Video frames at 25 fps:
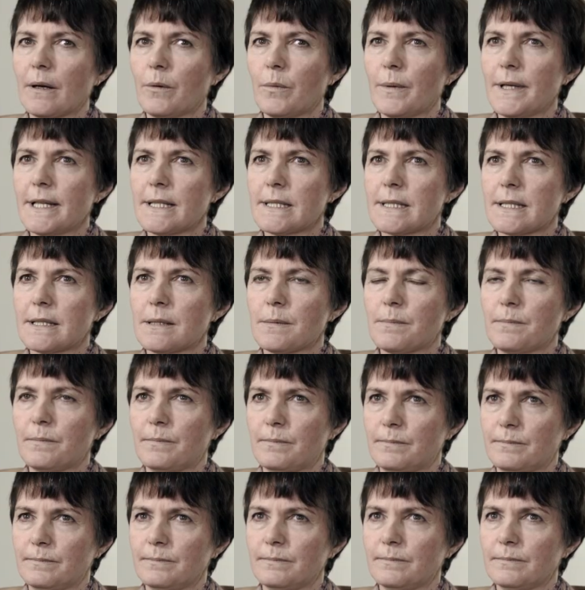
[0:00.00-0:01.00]
I waited a
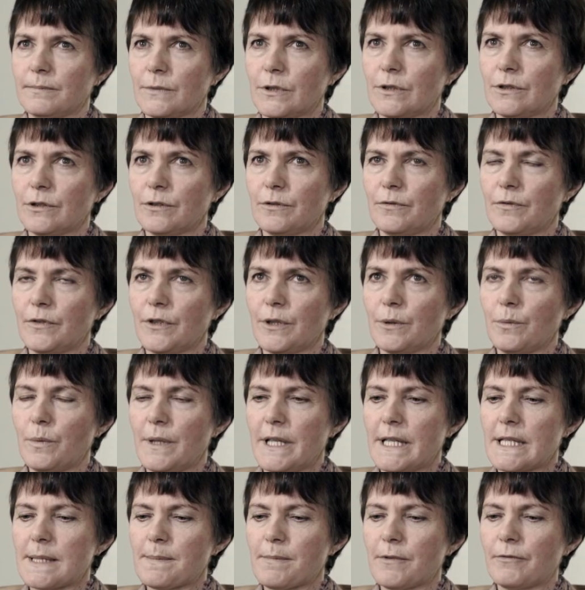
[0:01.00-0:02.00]
good few
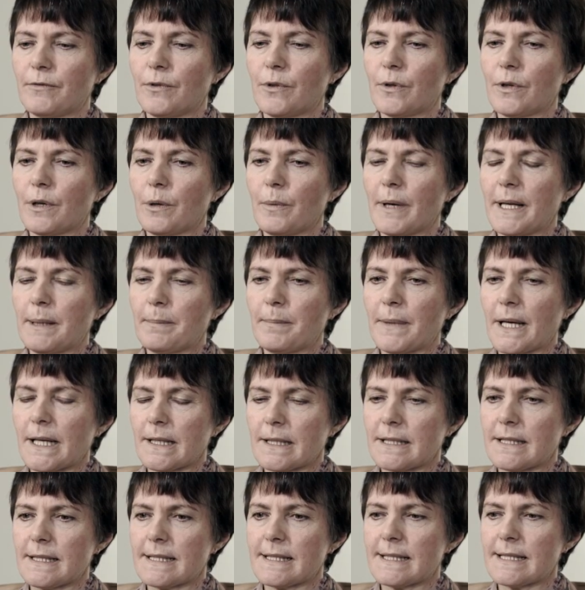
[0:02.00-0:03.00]
weeks before I went
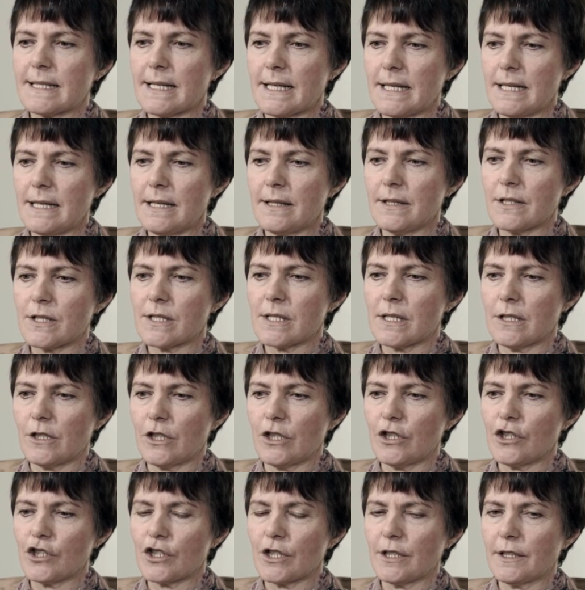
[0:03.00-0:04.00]
back to see the
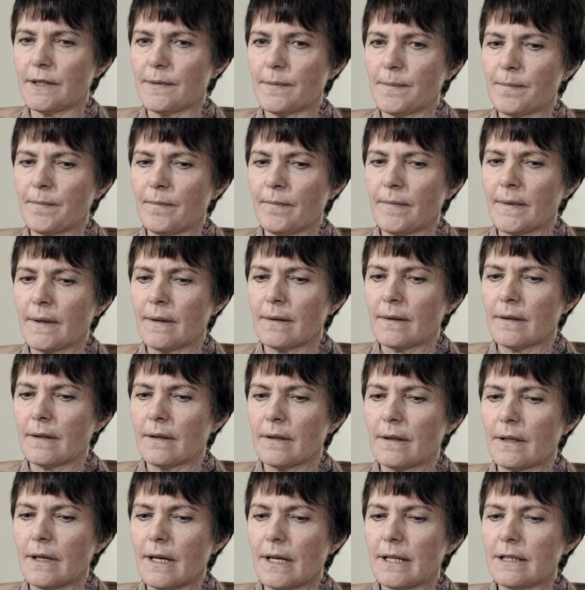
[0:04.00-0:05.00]
surgeon,
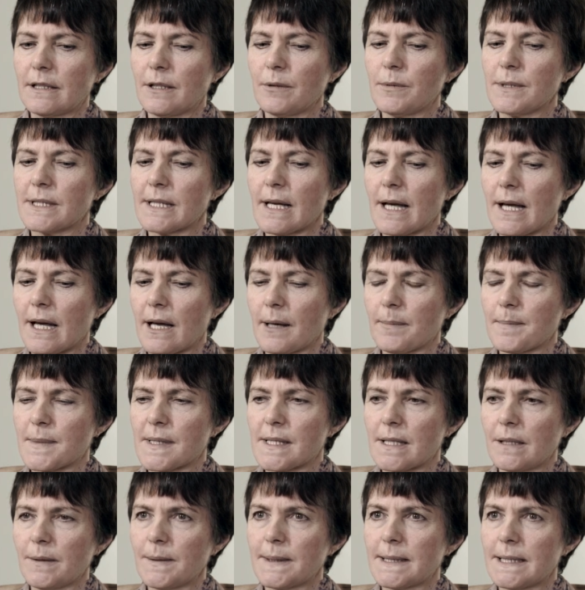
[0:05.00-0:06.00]
and he was
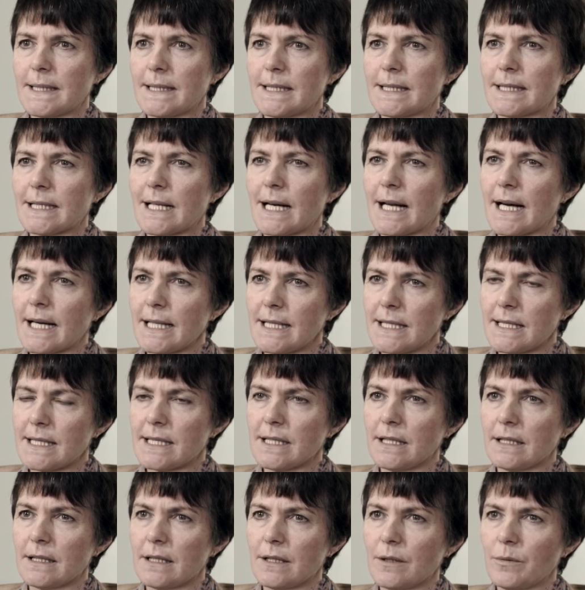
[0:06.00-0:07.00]
absolutely
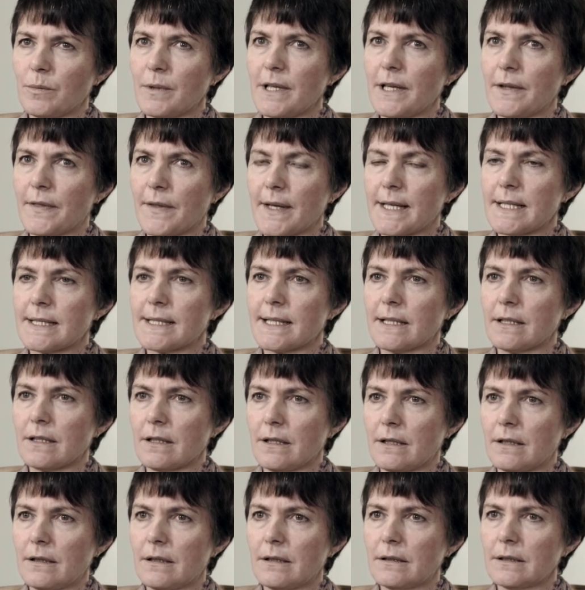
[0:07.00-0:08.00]
delighted the way things had
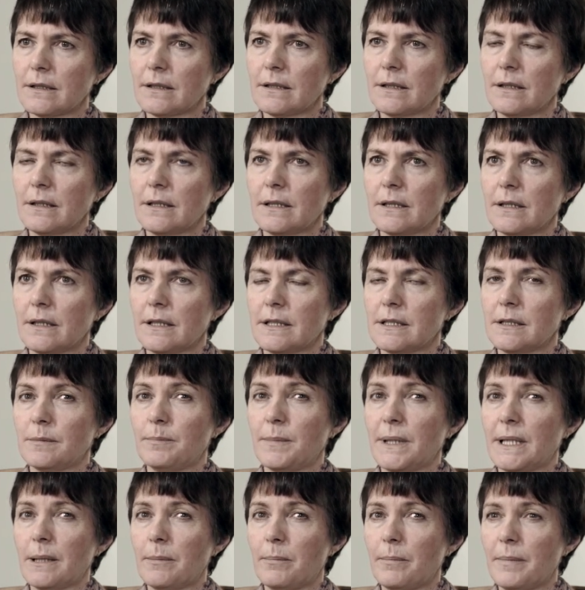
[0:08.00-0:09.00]
gone. It had
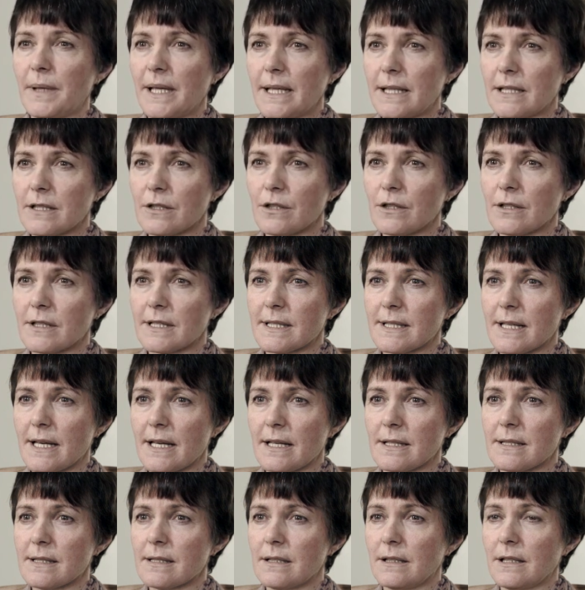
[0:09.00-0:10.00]
been a big
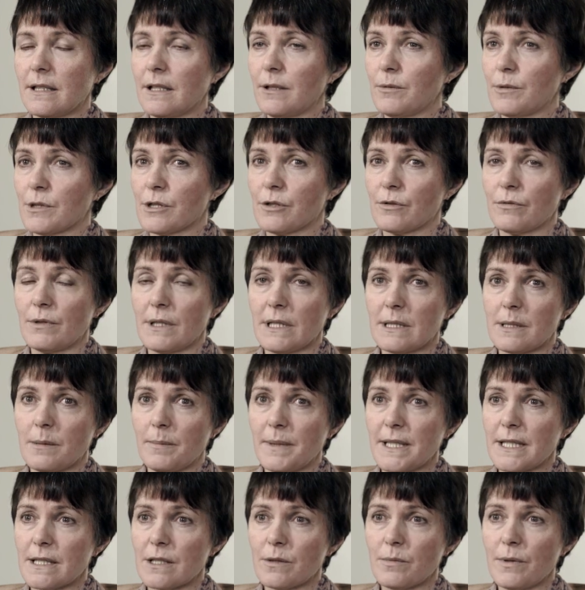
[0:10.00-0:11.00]
success and he was thrilled to
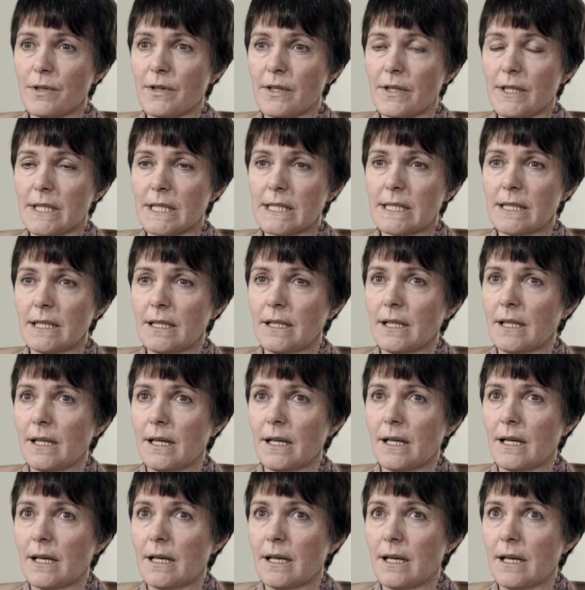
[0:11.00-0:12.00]
bits with it,
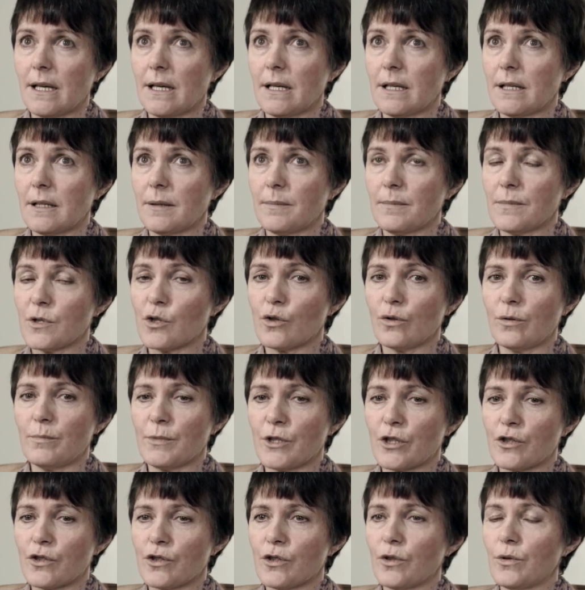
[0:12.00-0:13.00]
so
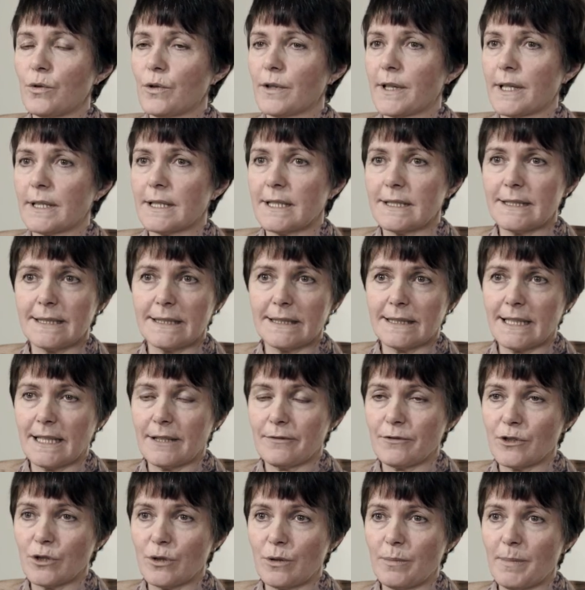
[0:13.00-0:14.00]
much so that I didn't
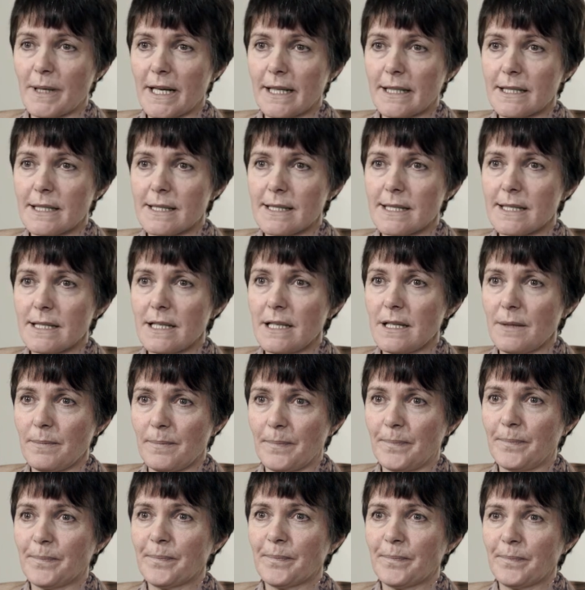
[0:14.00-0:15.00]
have to go back and see
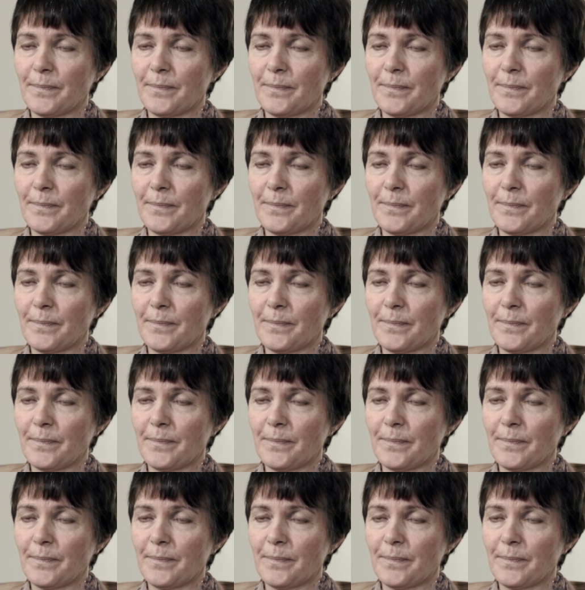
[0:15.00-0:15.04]
him.